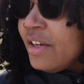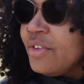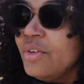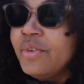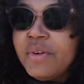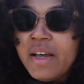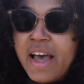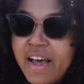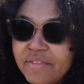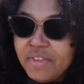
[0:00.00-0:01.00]
Do you
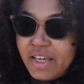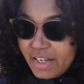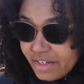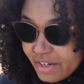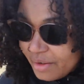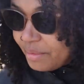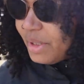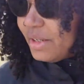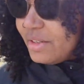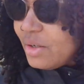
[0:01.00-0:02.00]
have the income
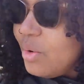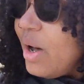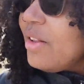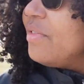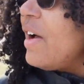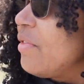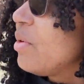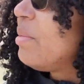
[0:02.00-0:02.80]
to qualify for